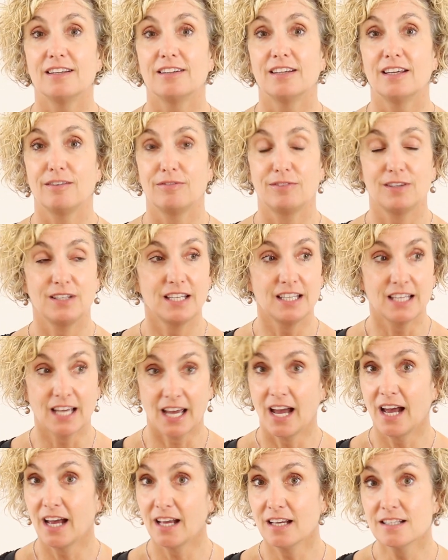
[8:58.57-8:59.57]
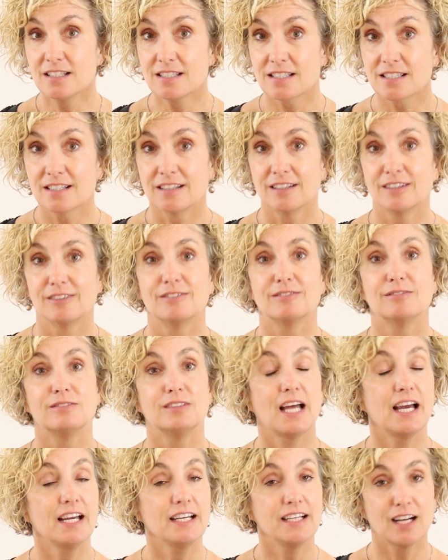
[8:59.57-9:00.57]
If it has,
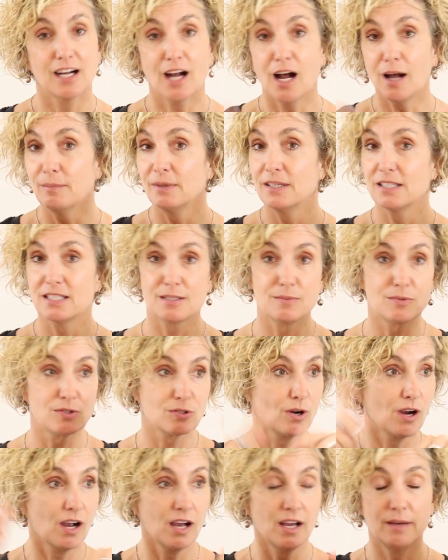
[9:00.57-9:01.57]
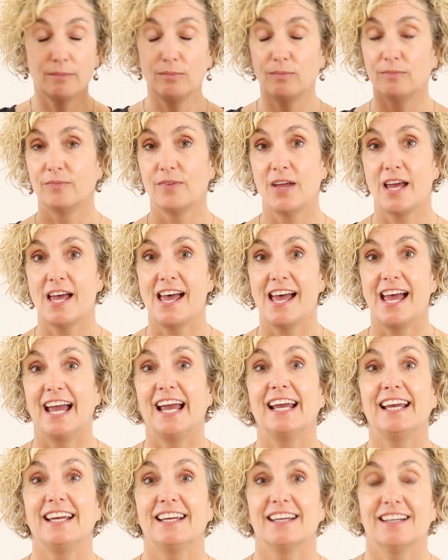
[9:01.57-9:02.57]
like, comment, subscribe,
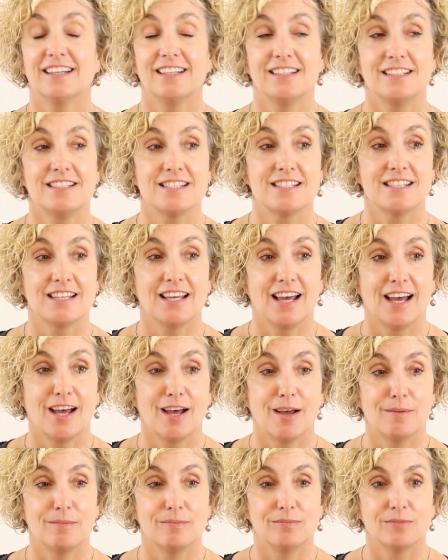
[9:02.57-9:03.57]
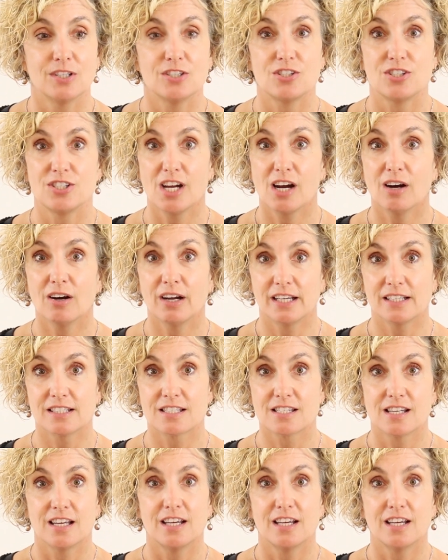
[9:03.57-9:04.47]
and share it.